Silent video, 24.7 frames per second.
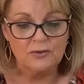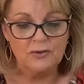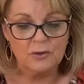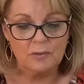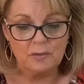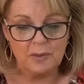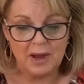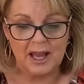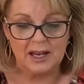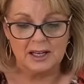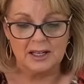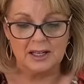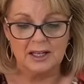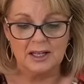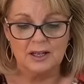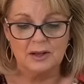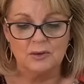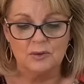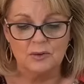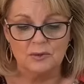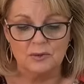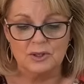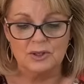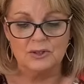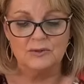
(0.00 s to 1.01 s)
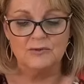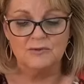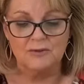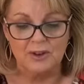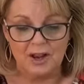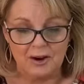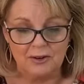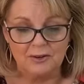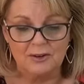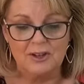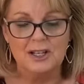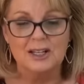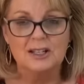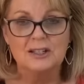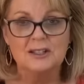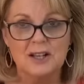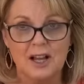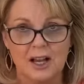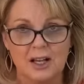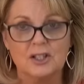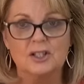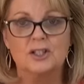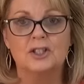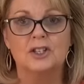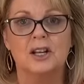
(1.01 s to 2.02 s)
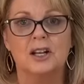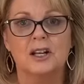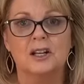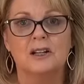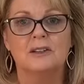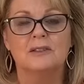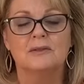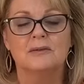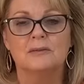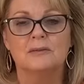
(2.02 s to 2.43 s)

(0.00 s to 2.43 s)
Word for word: for Paddy was very touching.